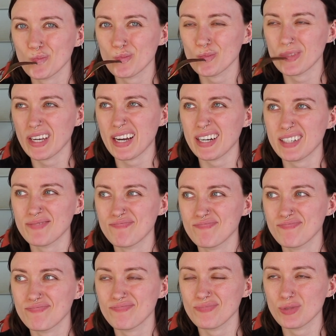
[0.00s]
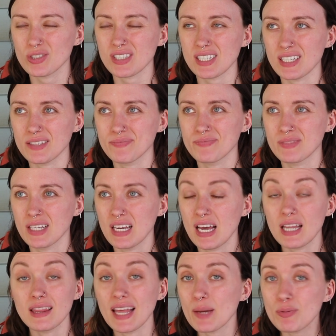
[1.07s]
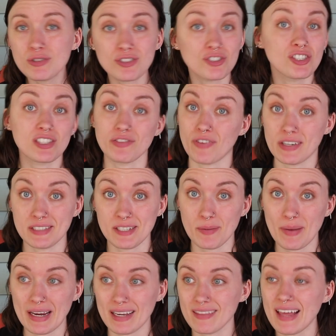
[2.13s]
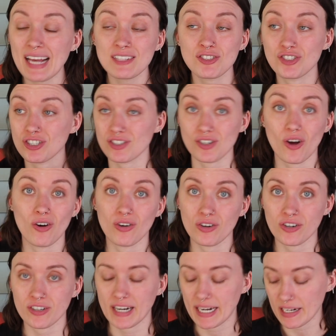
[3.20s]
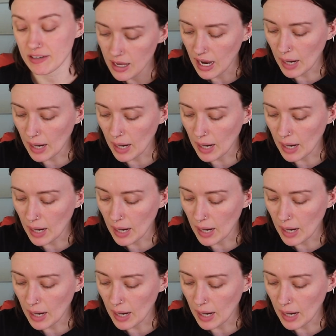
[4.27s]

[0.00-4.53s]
Yeah, we'll see. Labels are just fun to make. That's just all creative.